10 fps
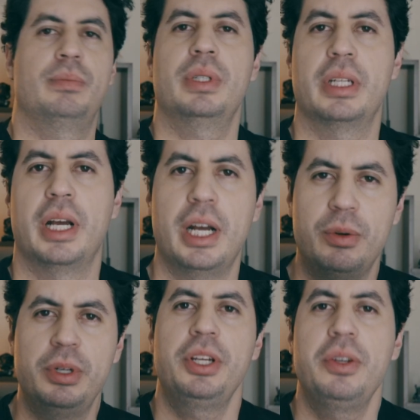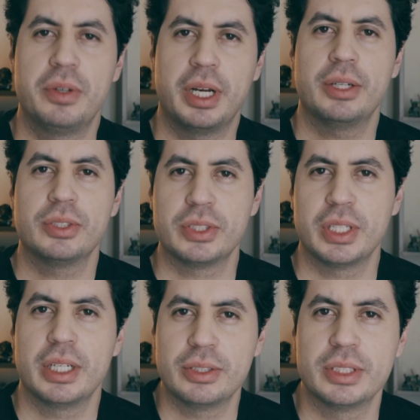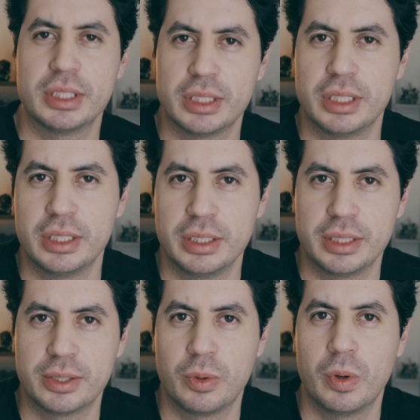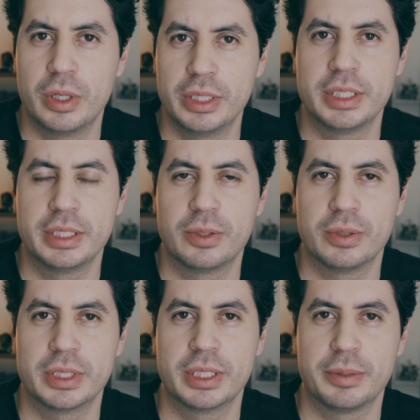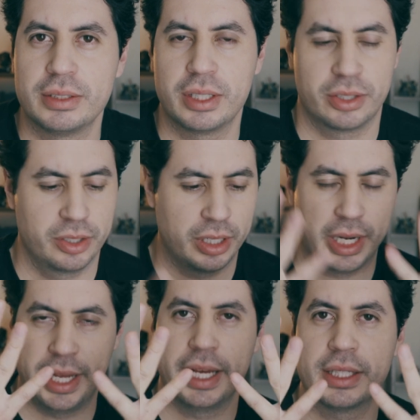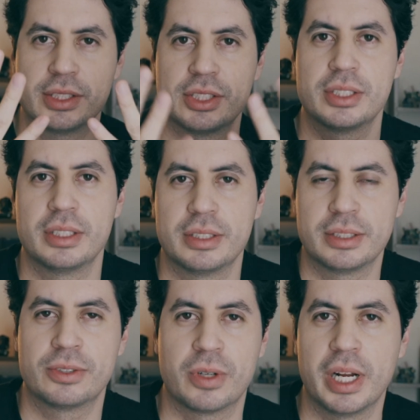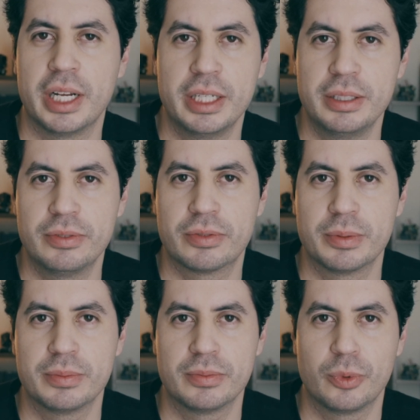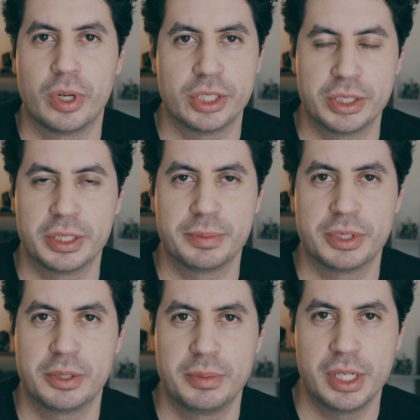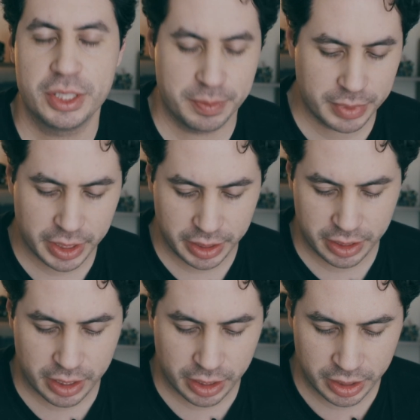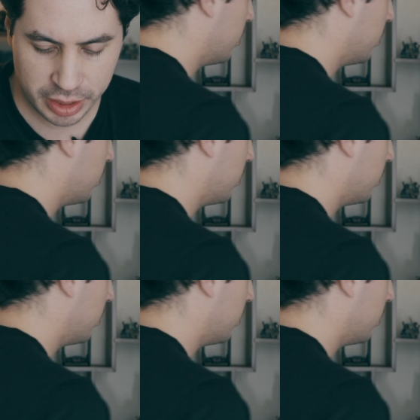But how are you? How's the quarantine holding up? Are your hands dry from washing them so much? Mine are.